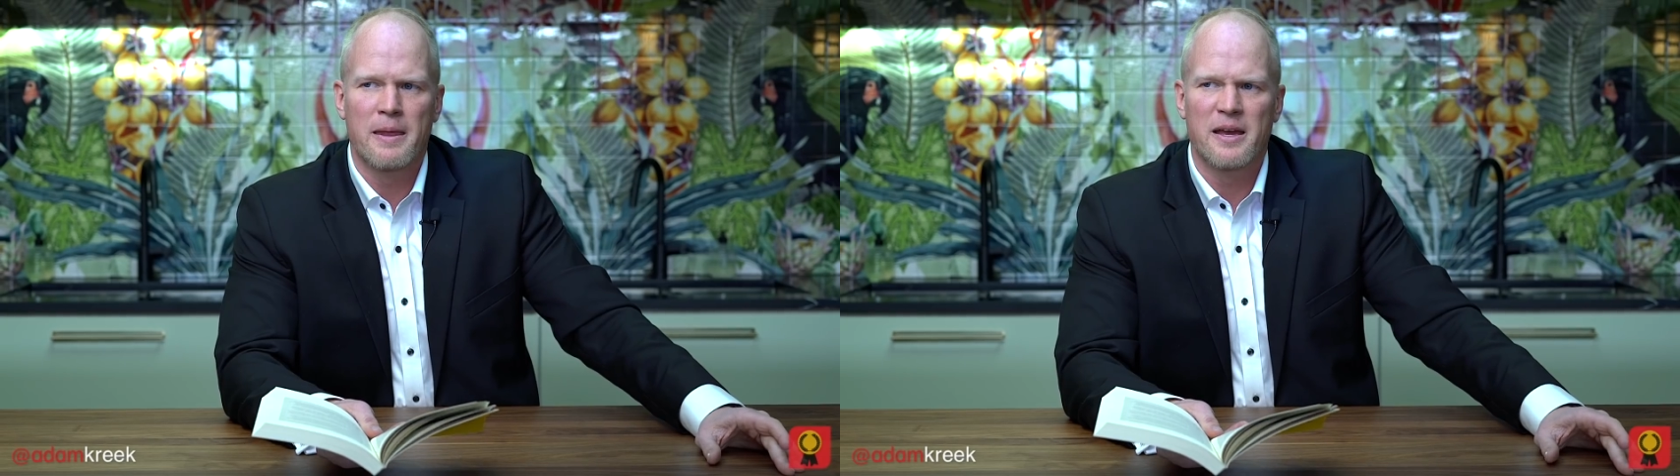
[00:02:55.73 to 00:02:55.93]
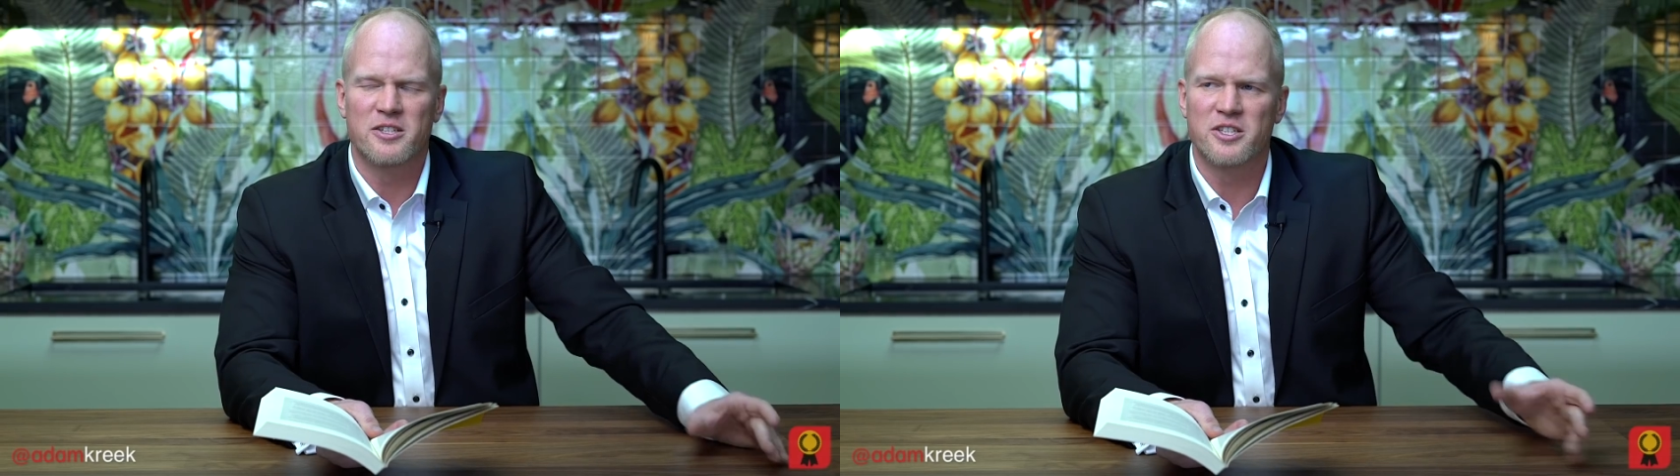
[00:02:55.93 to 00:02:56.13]

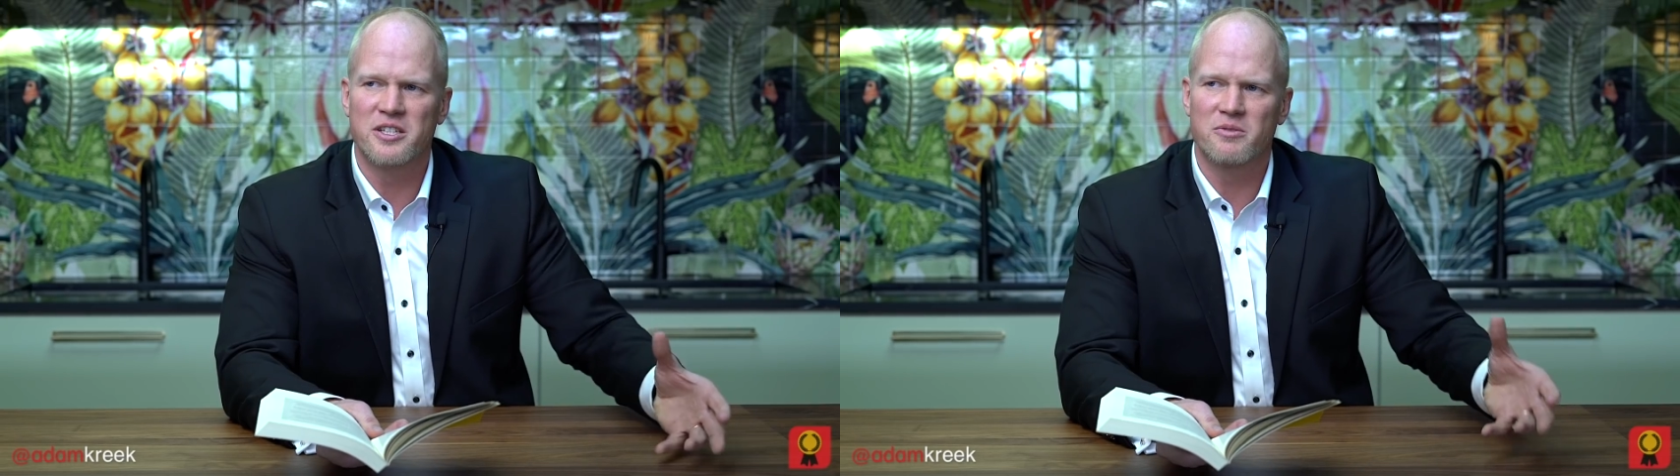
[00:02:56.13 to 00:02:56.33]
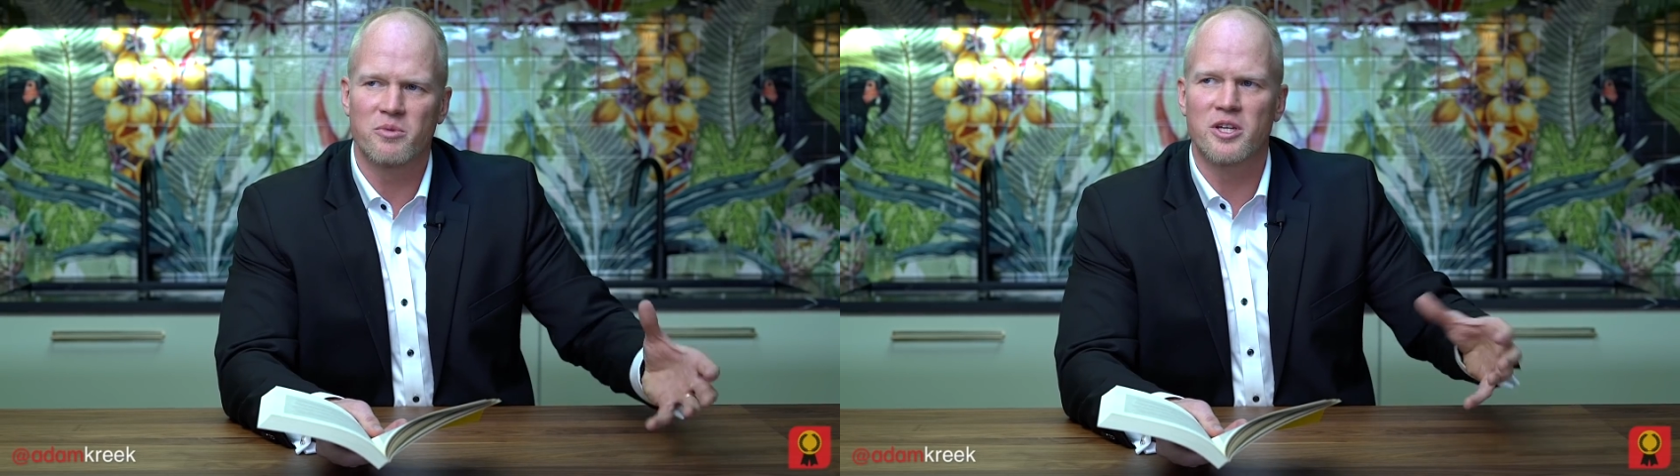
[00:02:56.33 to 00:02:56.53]
And she
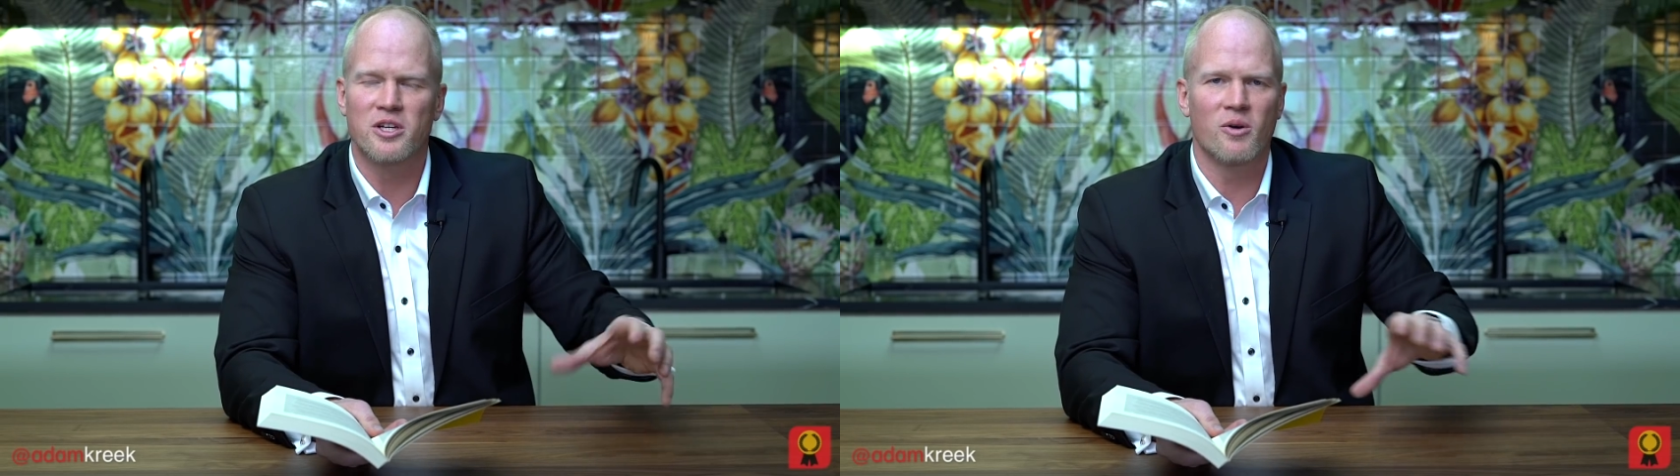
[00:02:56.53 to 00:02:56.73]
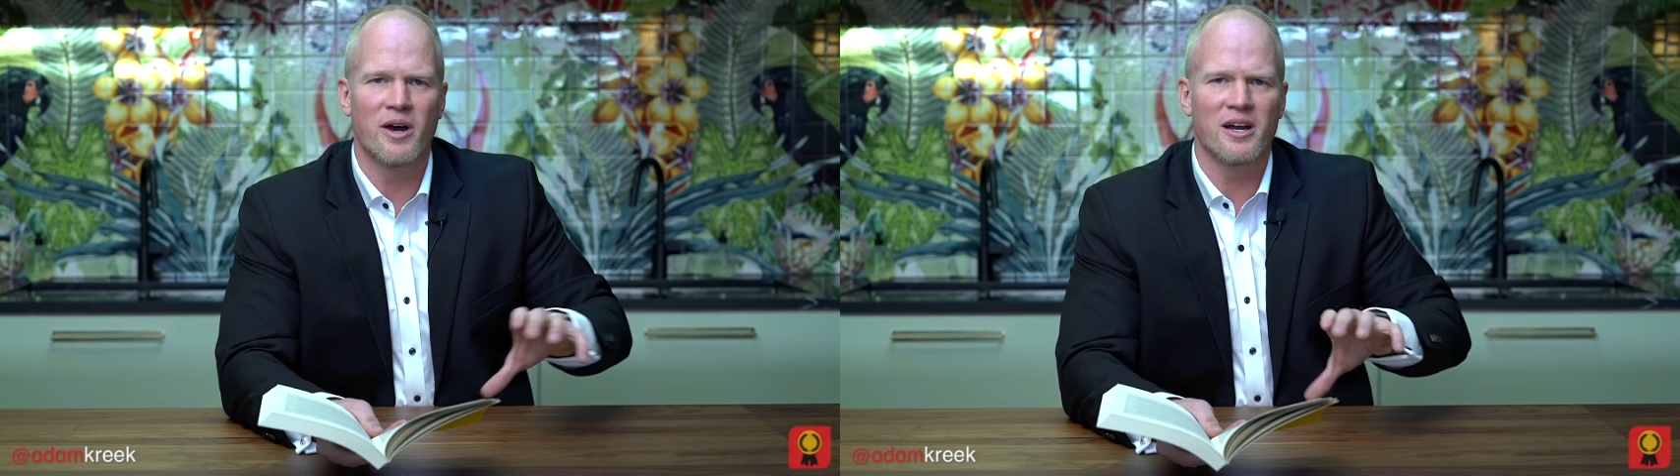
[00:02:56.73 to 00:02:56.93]
didn't really
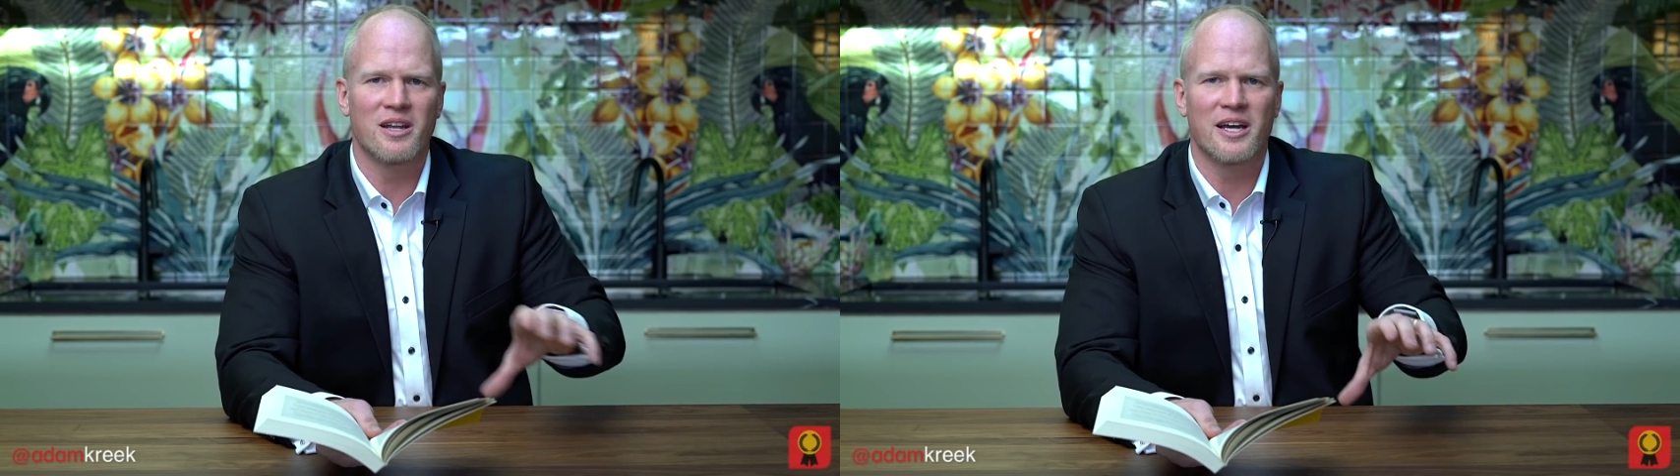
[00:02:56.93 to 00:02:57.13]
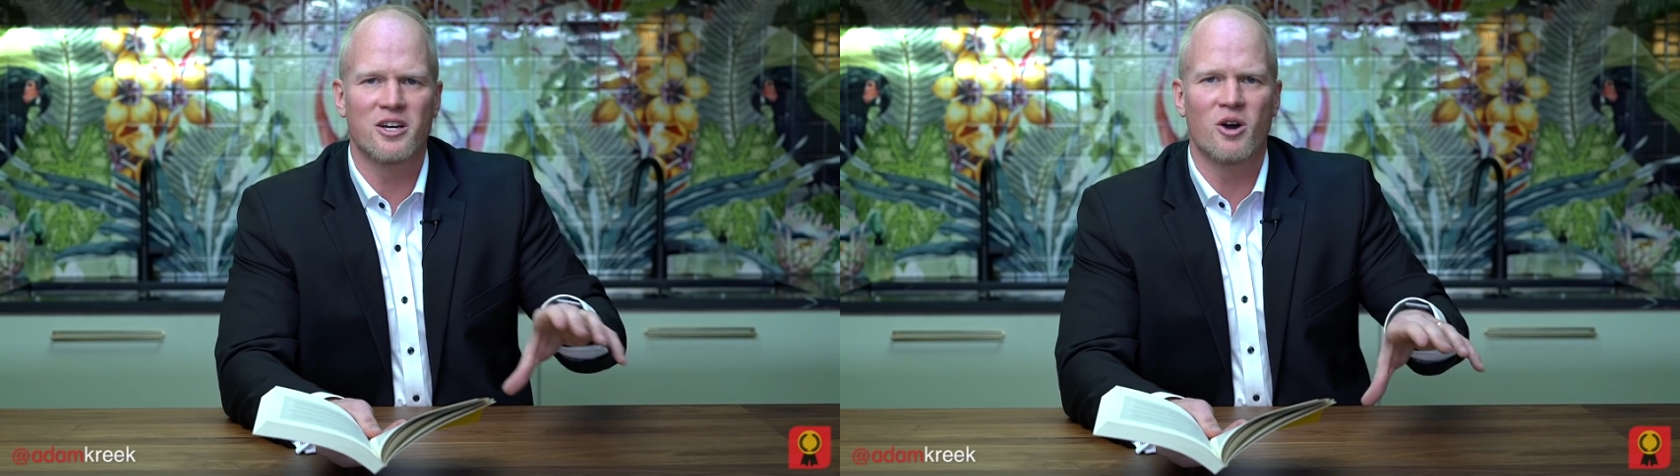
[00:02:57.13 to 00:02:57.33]
know how to
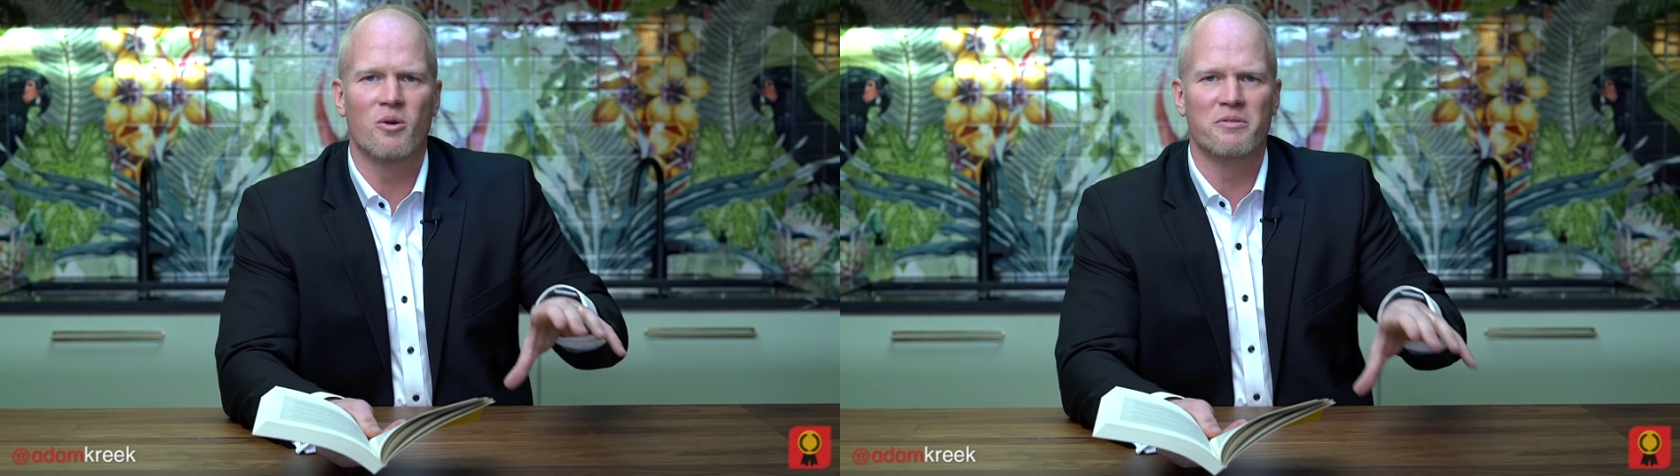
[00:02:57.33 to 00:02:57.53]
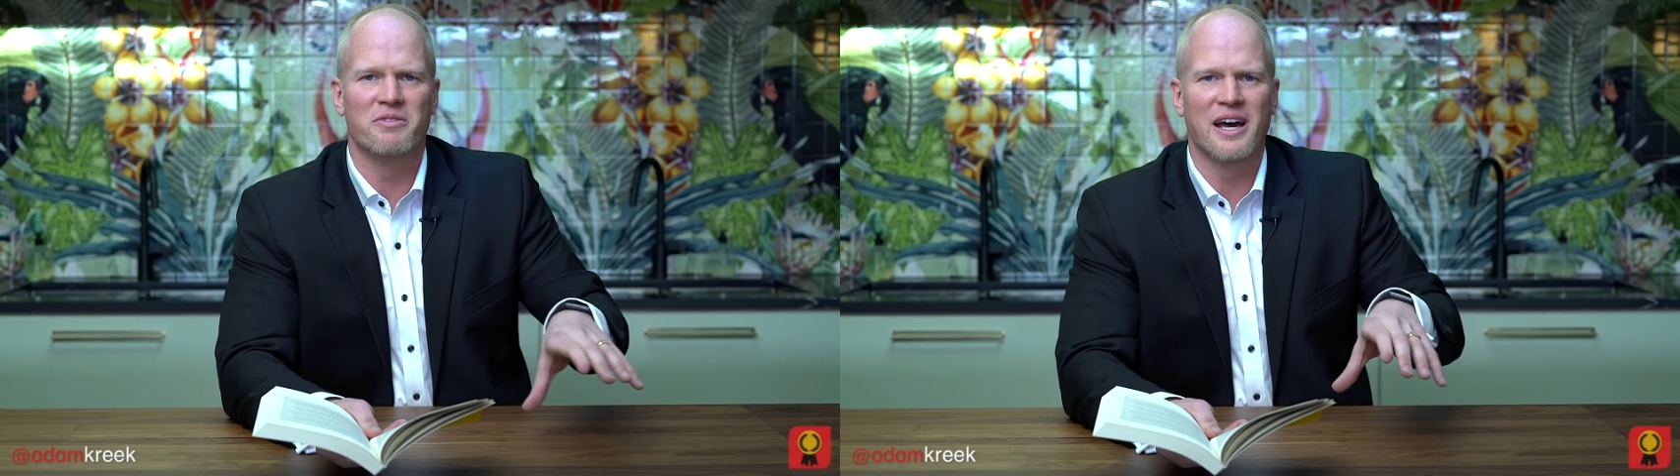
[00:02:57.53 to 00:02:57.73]
let go
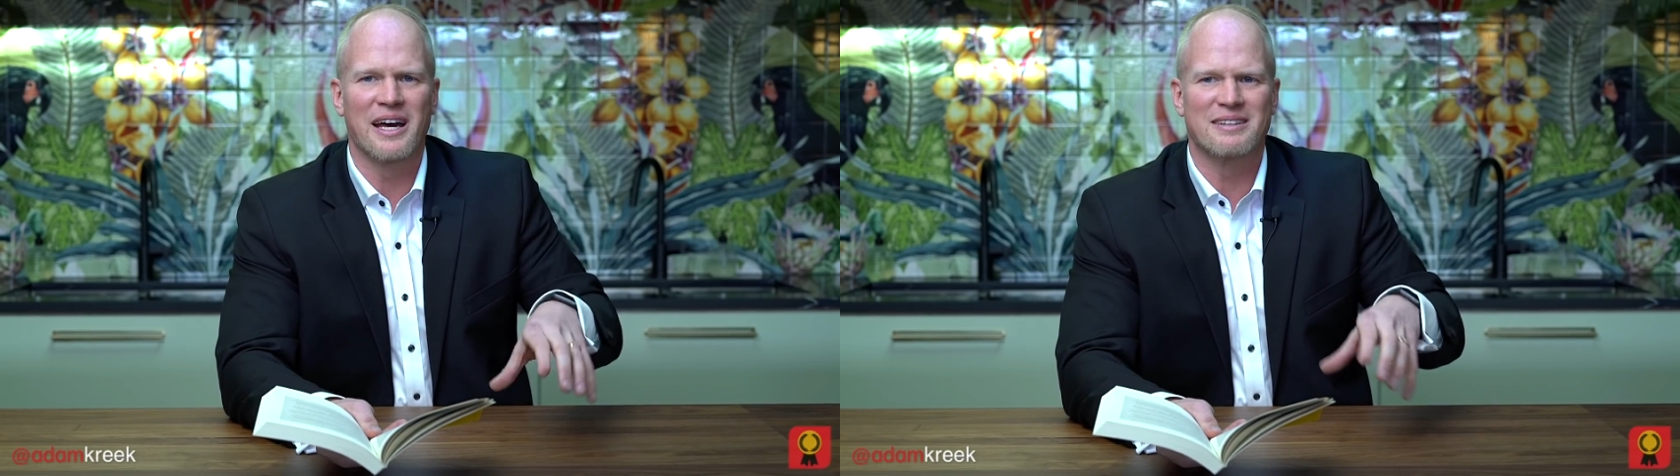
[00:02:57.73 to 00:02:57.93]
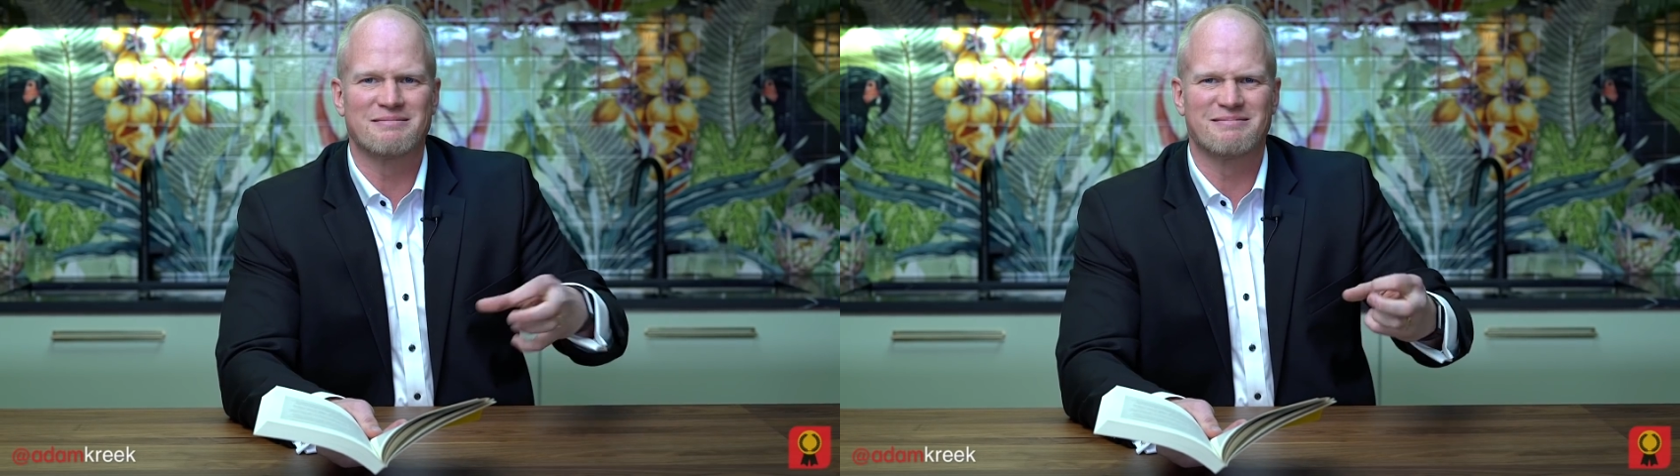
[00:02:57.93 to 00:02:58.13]
of
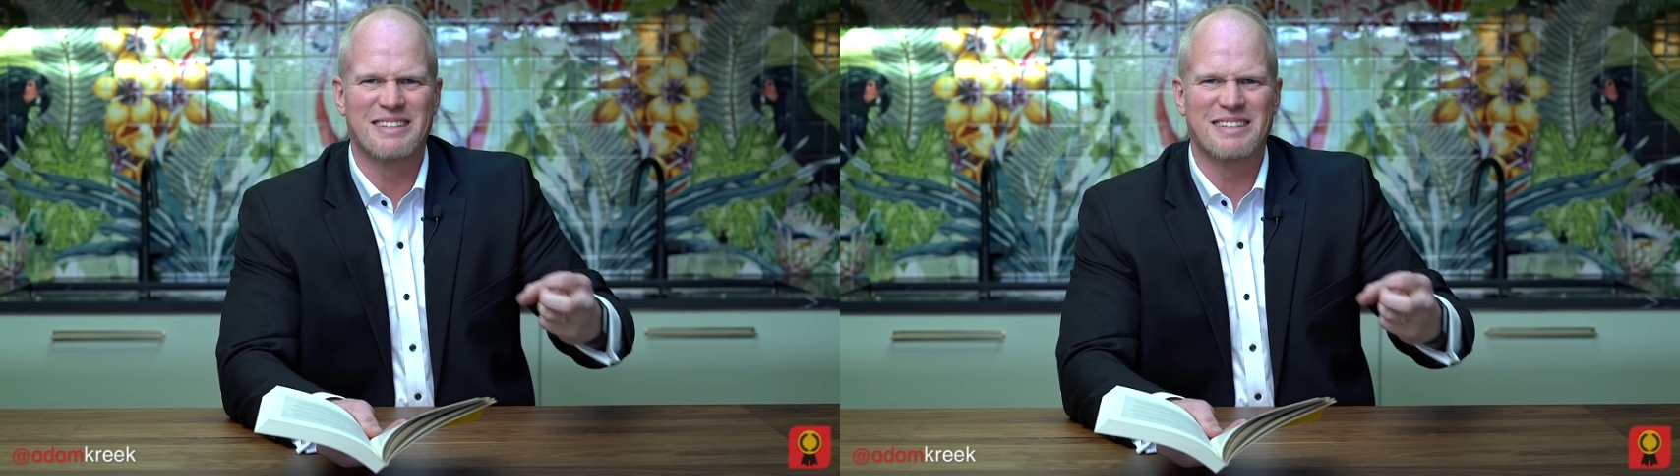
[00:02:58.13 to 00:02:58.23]
that,